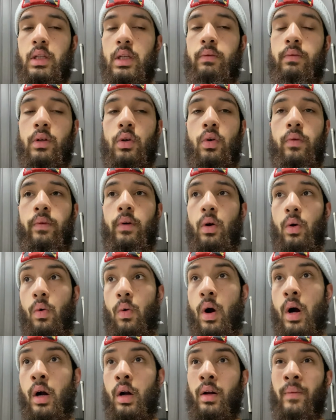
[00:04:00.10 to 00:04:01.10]
I even go for a
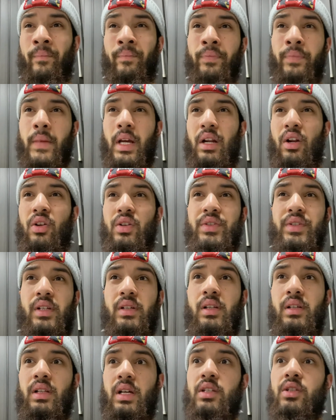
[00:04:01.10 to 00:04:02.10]
walk. And on
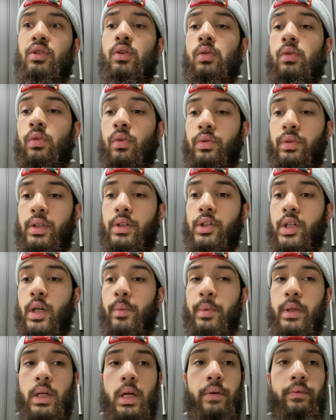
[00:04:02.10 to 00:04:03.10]
Sundays, I actually go grocery
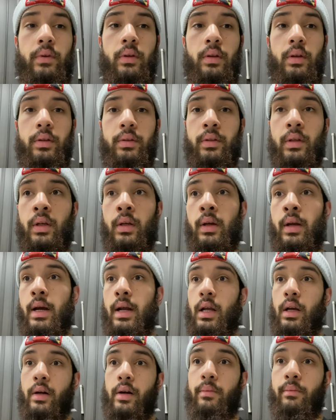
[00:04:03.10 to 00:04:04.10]
shopping after this, and
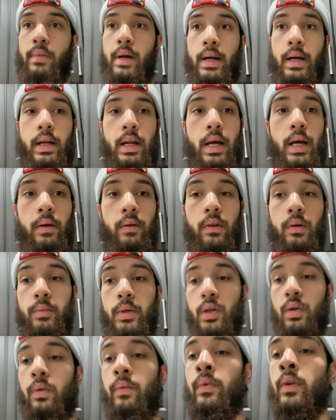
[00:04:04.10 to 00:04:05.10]
I come back and have the
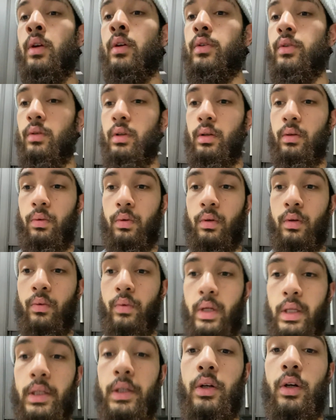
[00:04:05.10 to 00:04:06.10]
meal. So the
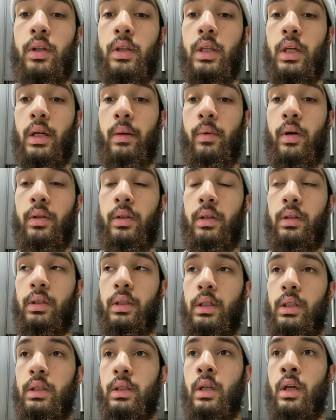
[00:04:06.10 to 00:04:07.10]
really good thing about this
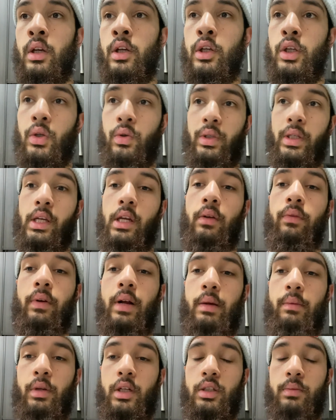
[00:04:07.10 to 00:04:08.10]
is you only need 5
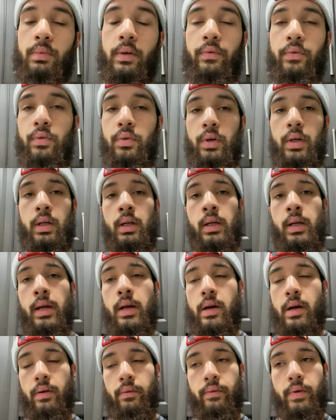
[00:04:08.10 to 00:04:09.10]
minutes before
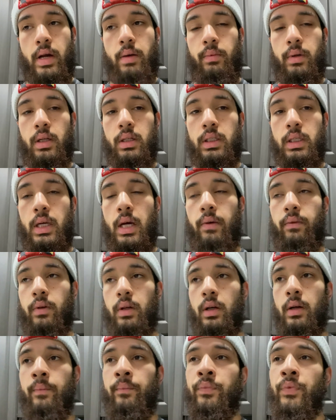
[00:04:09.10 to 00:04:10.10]
and 5 minutes
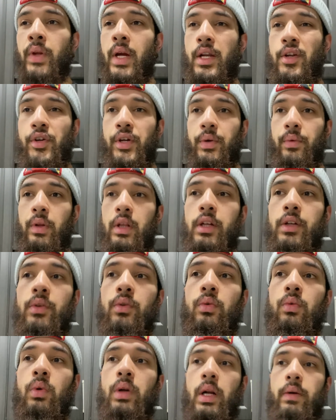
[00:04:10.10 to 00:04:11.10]
after, and you can really do
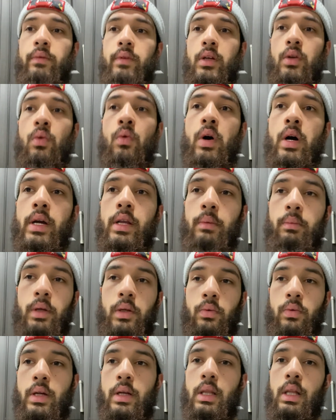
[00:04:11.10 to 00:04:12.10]
whatever you want in between.